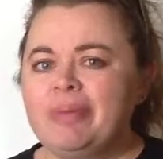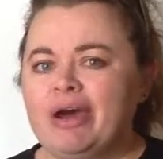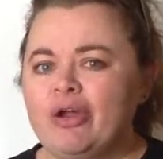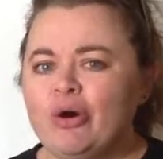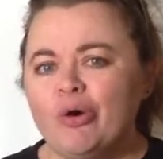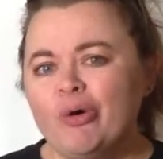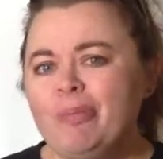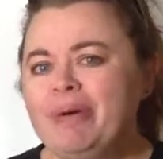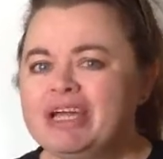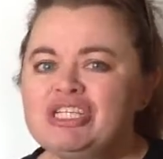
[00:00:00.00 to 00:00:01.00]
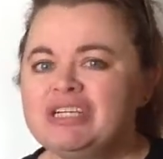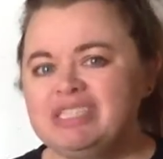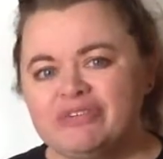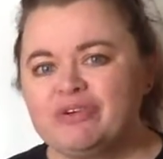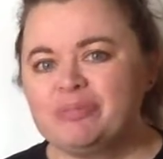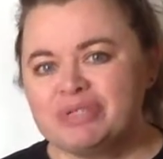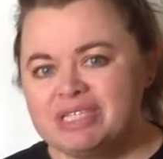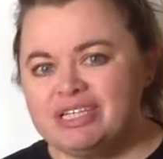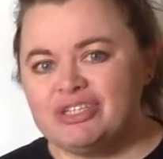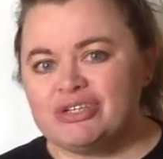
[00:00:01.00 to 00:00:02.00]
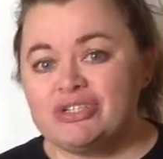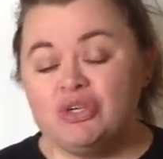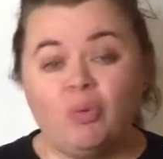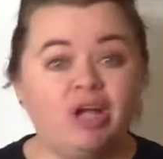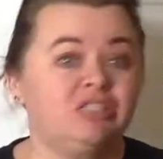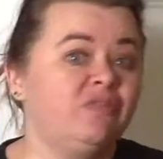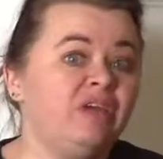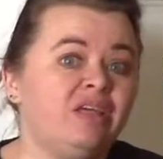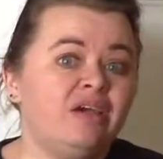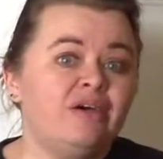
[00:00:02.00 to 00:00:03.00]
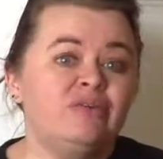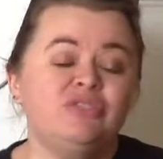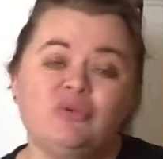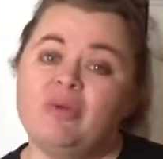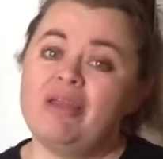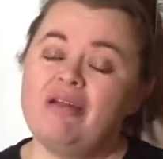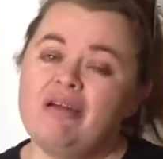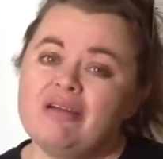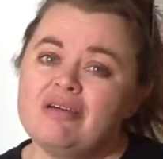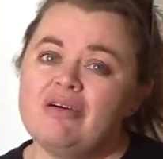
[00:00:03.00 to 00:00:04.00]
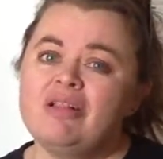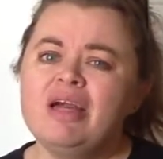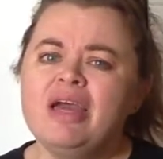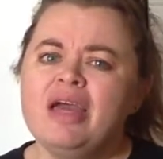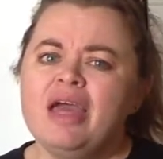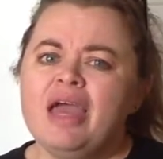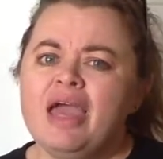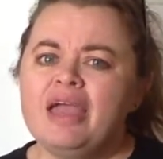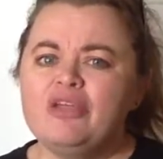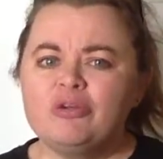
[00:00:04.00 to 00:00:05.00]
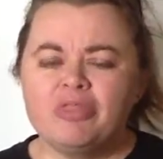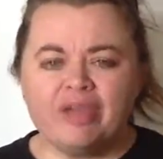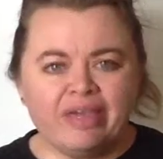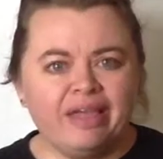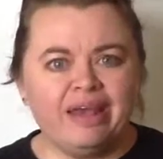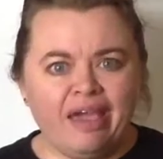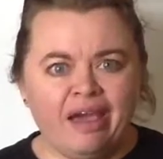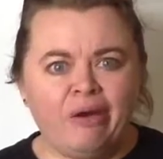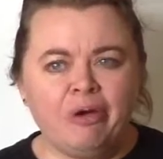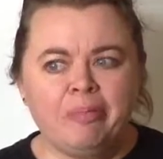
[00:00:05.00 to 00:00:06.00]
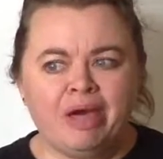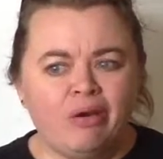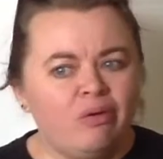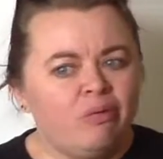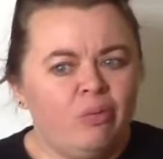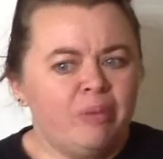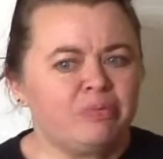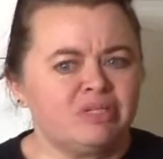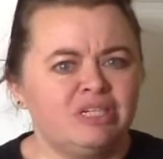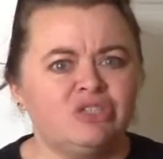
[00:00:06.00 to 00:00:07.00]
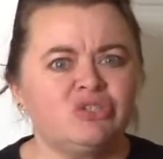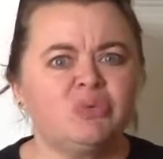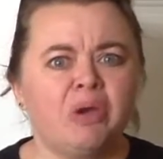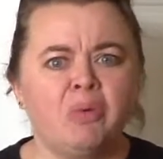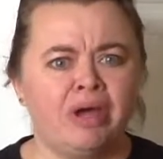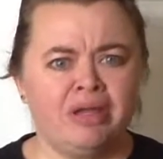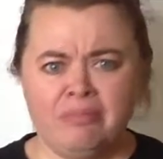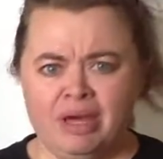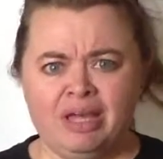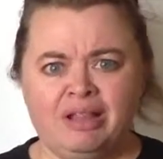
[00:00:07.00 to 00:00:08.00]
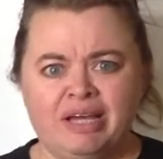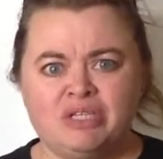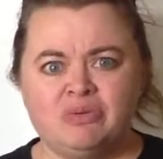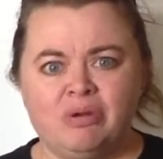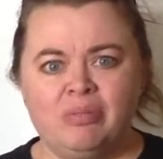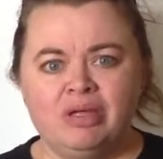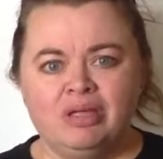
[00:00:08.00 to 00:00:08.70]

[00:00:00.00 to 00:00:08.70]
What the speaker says: about a whole bunch of different procedures. You watched videos, you read an article, and you're thinking now about what procedures do I want in my classroom?